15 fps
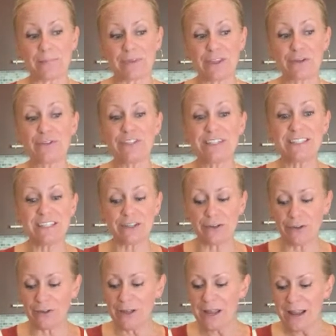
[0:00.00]
there's
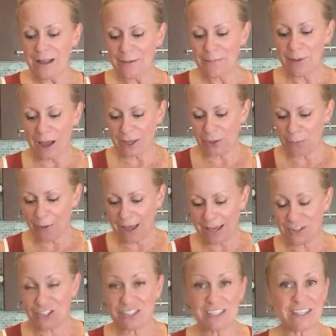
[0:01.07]
still, by the
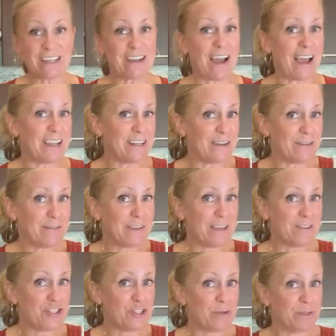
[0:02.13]
way, just to kind of
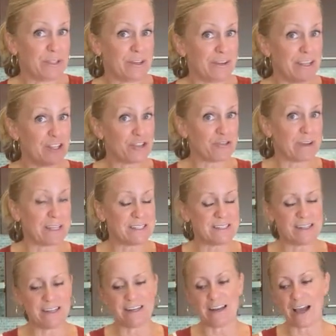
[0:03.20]
get you a little
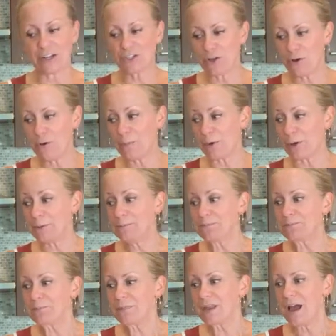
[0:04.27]
interested in October,
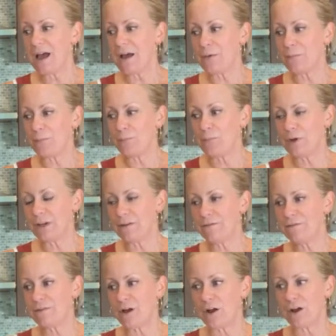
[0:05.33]
one
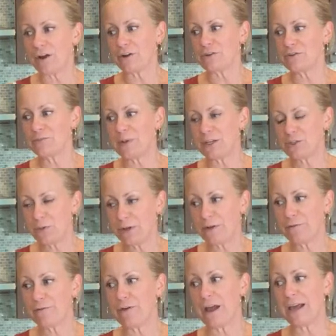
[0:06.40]
of my
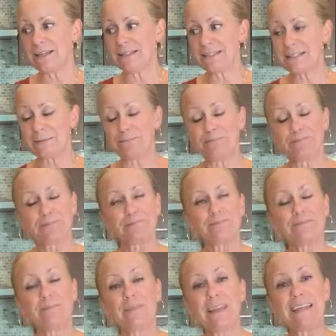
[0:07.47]
Twitter friends,
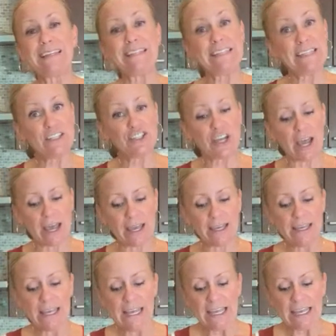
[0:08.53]

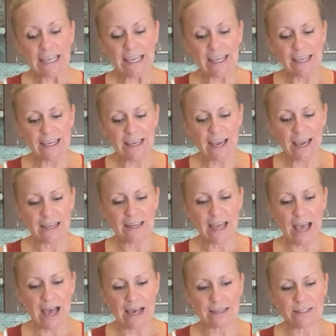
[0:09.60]
DJ, he had
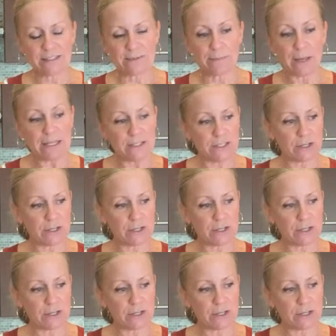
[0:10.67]
asked months